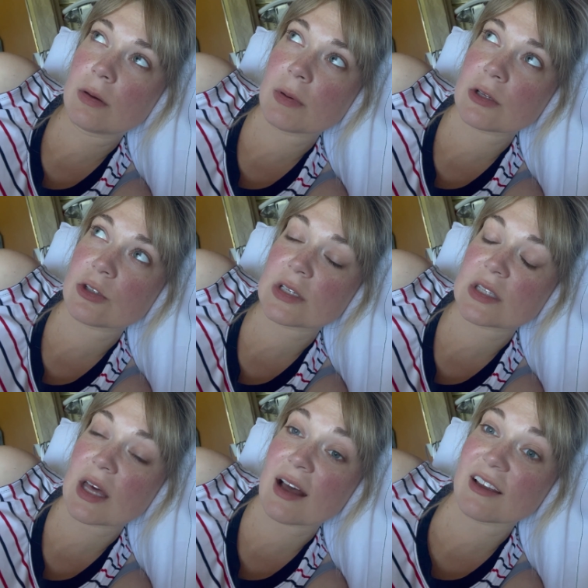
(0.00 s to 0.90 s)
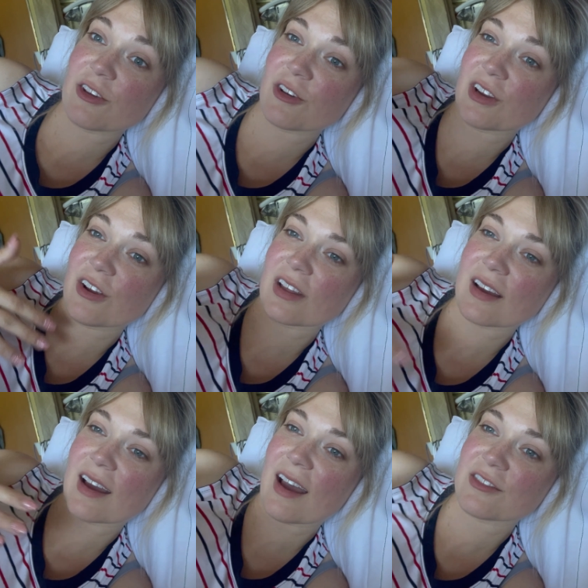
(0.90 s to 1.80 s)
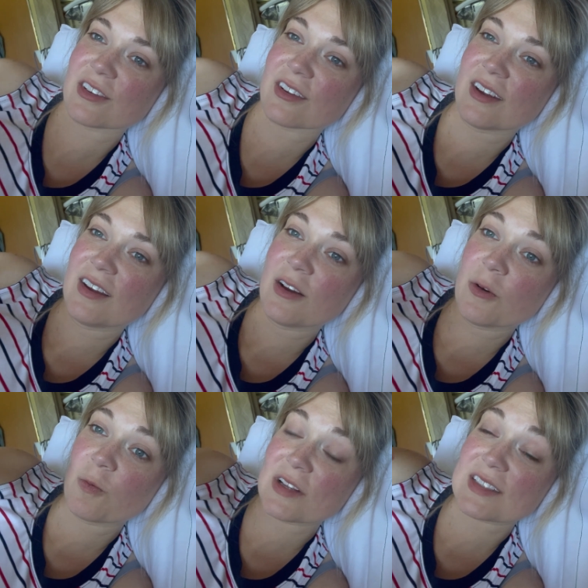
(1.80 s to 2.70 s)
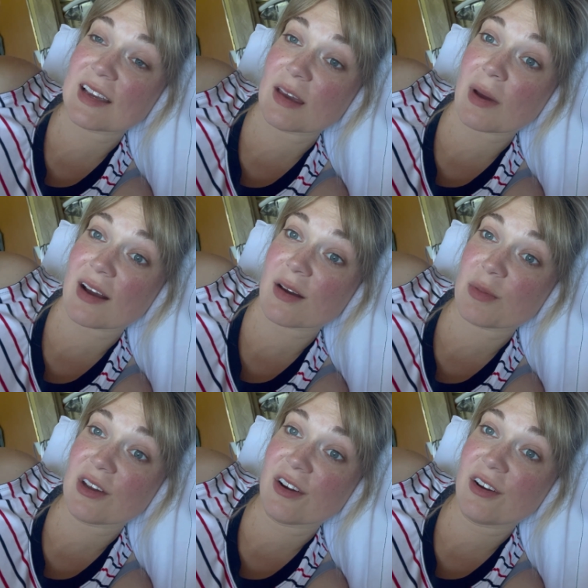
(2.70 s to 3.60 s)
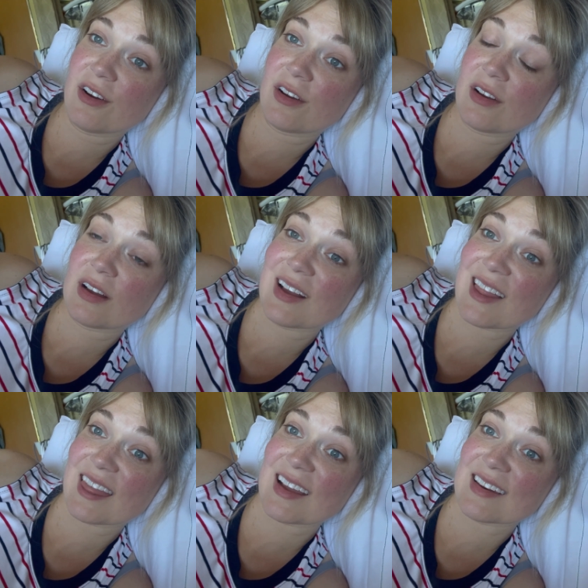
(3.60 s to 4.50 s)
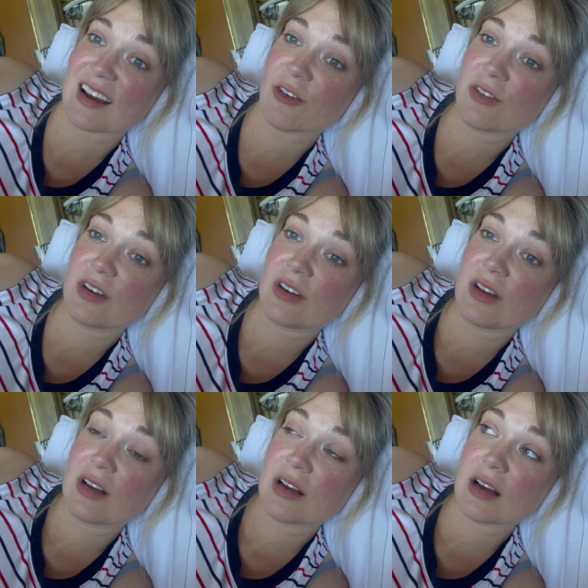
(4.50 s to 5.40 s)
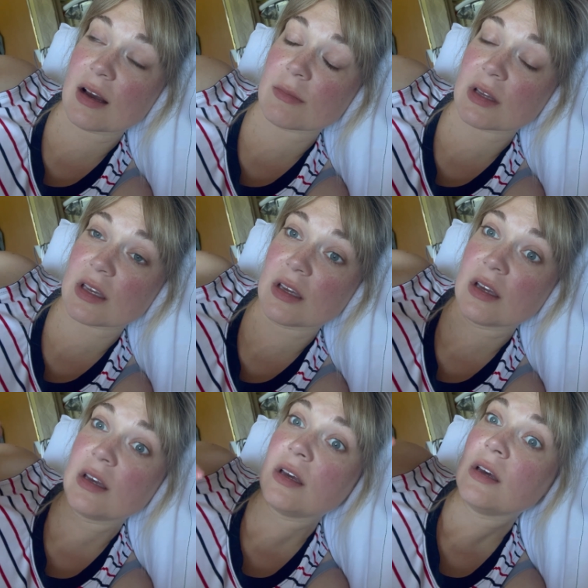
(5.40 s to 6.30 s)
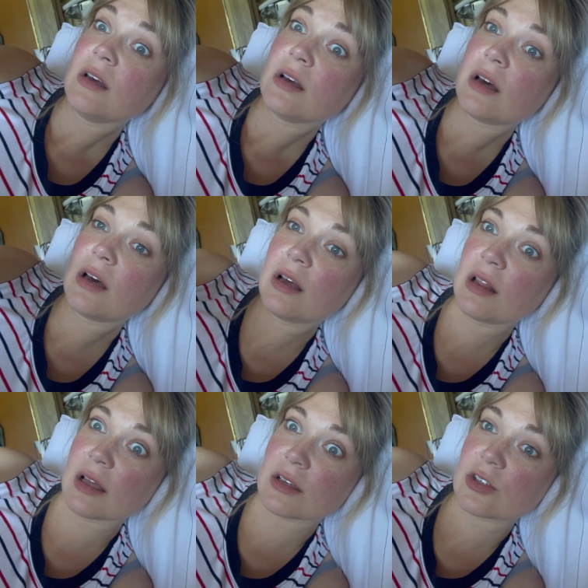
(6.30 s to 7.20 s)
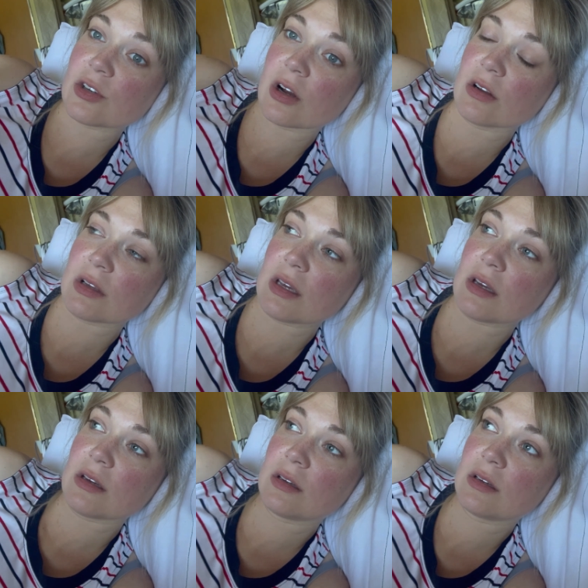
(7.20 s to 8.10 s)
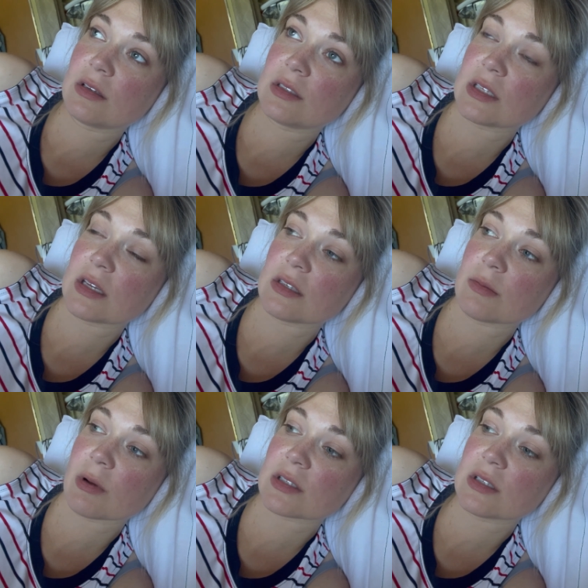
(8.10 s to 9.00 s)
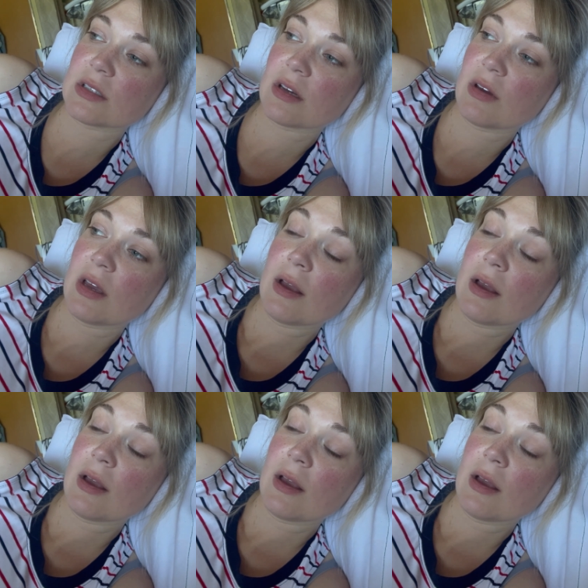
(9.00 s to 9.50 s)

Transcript: But just that, like you can hear, like I have to, once I get back up here and lay down, I'm like struggling to take deep breaths and stuff.